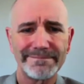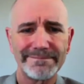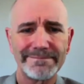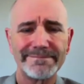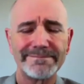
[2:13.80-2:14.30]

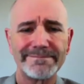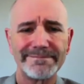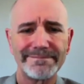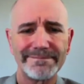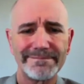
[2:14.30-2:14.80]

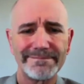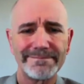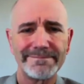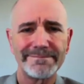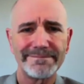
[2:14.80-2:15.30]

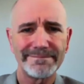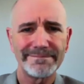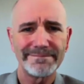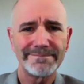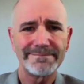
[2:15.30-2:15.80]

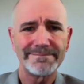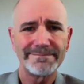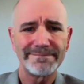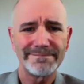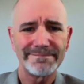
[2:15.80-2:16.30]

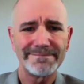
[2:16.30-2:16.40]
The person shown says nothing.